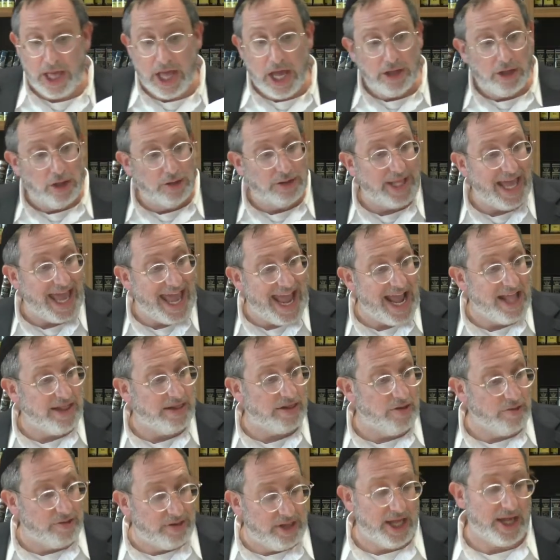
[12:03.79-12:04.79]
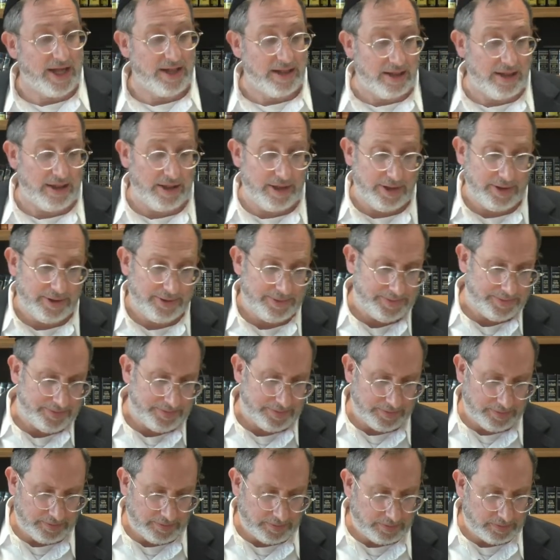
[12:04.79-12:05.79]
So to answer this,
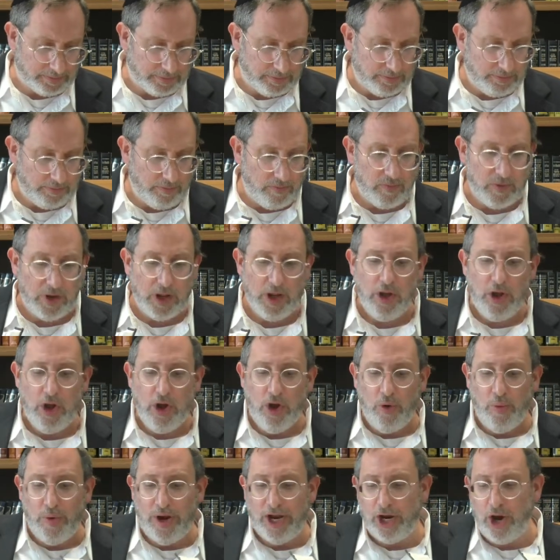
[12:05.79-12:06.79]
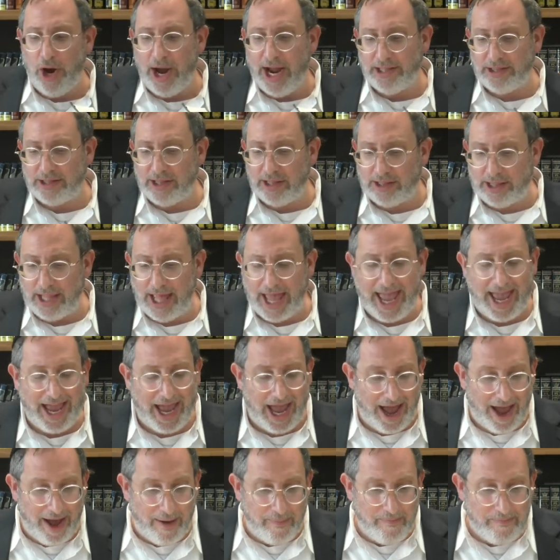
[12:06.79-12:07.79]
we're going to see
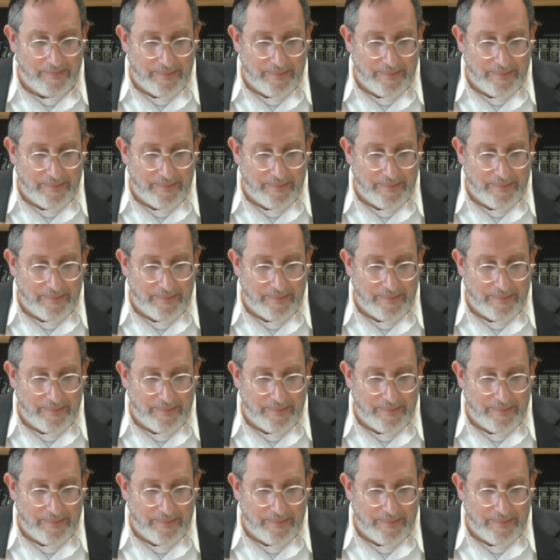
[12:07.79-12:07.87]
a